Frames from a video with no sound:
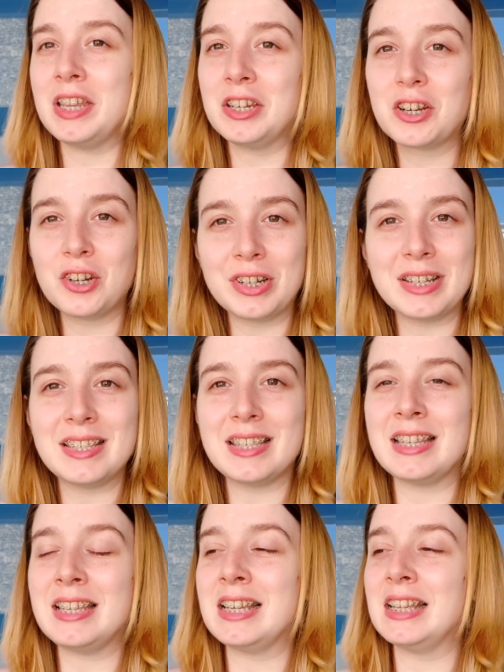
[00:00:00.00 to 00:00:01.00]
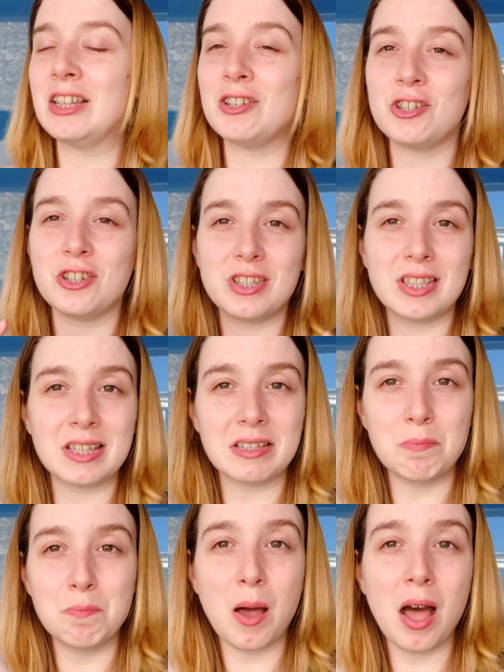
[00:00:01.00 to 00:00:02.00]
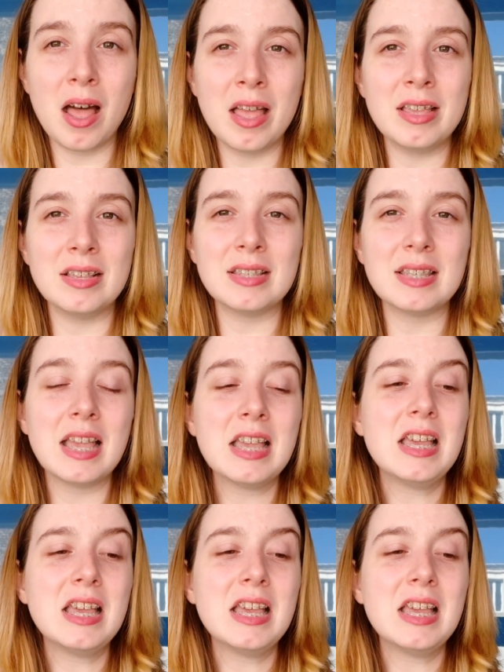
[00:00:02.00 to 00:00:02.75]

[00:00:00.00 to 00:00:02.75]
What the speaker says: increasing. There's just this buzz.